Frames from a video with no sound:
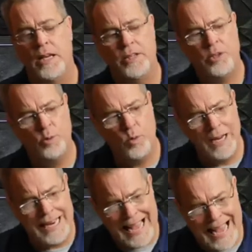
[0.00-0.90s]
to
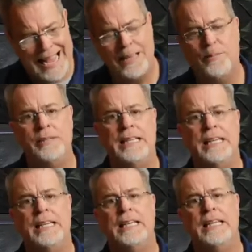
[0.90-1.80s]
what Adam
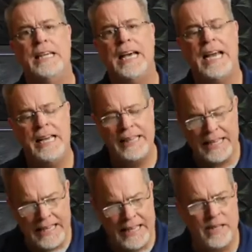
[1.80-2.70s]
did and
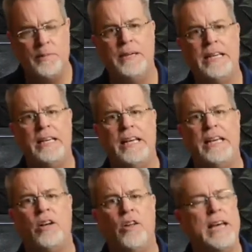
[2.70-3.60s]
the enemy
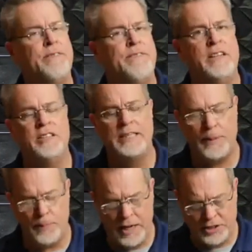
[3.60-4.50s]
in all that fear,
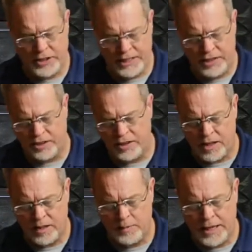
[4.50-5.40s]
separation, guilt, and
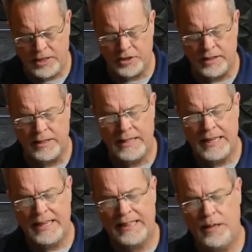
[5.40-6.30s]
condemnation
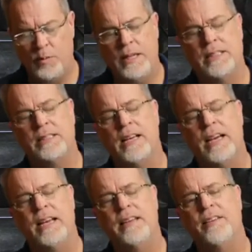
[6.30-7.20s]
then we
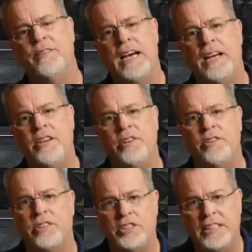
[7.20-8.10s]
assign value
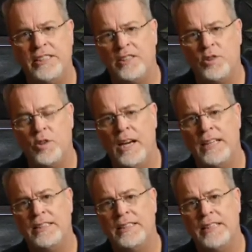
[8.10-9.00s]
to Jesus
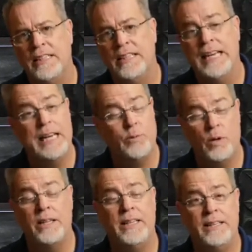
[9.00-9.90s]
Christ and
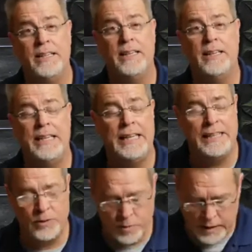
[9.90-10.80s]
what he did. It
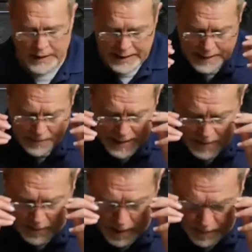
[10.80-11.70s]
is really
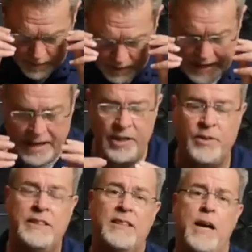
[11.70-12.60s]
about proper value
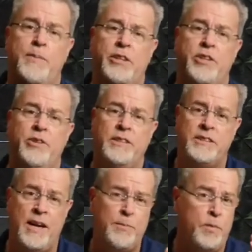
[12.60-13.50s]
assignment. Do you
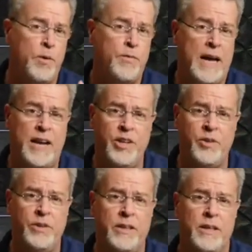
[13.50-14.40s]
assign more value